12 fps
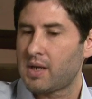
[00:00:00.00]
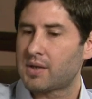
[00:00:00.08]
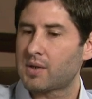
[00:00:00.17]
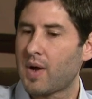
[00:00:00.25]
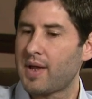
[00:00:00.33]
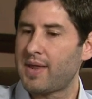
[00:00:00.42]

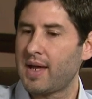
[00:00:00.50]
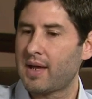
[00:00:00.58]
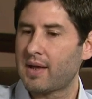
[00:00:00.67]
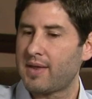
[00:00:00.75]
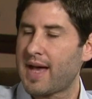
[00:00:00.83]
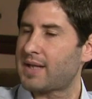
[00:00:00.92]
So I
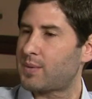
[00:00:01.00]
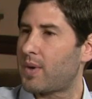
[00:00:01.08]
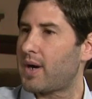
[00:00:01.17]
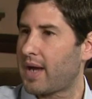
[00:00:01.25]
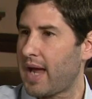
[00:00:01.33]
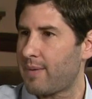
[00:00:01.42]
think that's
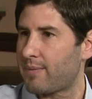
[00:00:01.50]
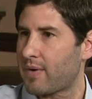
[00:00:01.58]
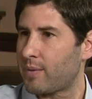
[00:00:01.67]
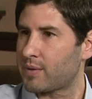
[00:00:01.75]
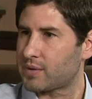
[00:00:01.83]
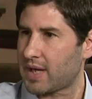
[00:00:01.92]
where it came
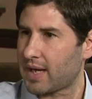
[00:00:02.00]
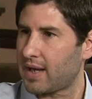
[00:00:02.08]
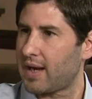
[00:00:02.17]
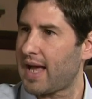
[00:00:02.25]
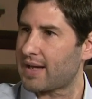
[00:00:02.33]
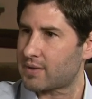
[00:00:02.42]
from. It was like
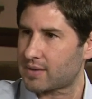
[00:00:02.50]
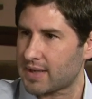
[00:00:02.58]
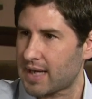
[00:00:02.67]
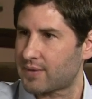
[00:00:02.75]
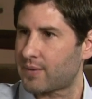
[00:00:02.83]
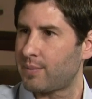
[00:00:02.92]
an
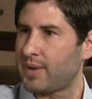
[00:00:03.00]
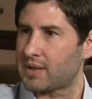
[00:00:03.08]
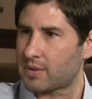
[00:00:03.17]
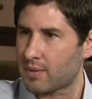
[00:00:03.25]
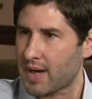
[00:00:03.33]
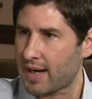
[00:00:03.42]
exercise for me
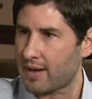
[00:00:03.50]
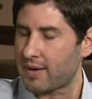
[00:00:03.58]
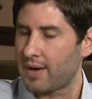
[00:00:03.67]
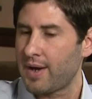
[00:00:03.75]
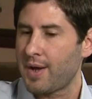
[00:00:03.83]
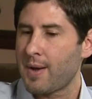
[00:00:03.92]
as a
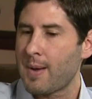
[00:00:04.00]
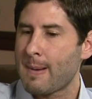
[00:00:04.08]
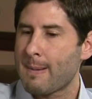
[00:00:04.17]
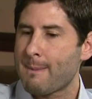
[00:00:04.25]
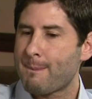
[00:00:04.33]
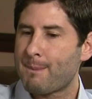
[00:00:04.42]
writer.
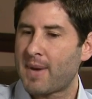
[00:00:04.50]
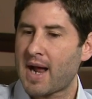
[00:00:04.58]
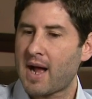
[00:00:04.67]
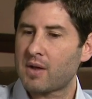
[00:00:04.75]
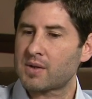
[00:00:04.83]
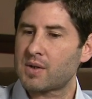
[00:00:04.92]
But
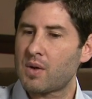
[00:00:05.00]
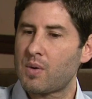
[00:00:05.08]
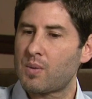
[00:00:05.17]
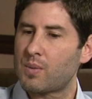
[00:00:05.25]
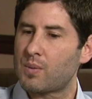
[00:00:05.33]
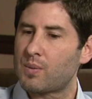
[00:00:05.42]
I
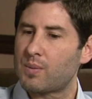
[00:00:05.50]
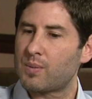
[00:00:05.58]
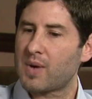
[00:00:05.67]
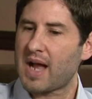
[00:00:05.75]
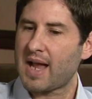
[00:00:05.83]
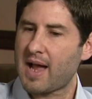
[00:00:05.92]
also,
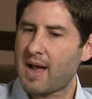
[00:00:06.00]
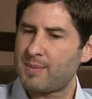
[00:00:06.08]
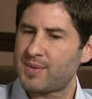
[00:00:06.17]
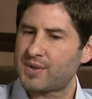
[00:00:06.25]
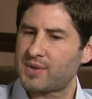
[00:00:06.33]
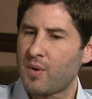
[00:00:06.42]
I,
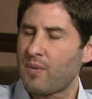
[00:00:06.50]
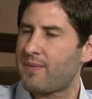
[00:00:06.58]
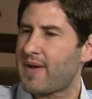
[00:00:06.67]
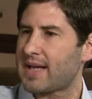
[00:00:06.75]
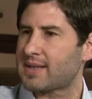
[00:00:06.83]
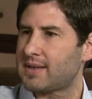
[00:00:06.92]
am so
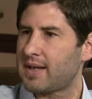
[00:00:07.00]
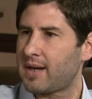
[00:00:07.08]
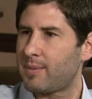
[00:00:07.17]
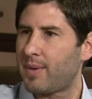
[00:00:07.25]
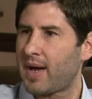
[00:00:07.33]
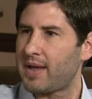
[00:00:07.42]

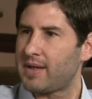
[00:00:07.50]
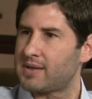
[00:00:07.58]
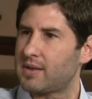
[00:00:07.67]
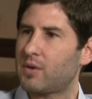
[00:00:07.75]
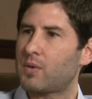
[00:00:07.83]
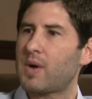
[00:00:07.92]
fascinated by
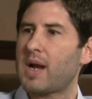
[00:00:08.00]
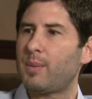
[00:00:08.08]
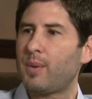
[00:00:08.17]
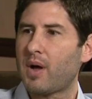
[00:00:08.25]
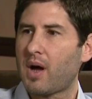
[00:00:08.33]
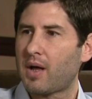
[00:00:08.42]
these
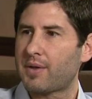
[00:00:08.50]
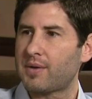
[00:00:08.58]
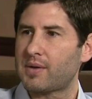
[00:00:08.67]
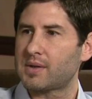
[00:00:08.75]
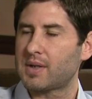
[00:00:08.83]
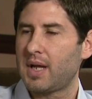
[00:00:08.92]
incredible
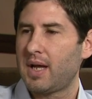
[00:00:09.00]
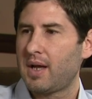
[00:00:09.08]
authors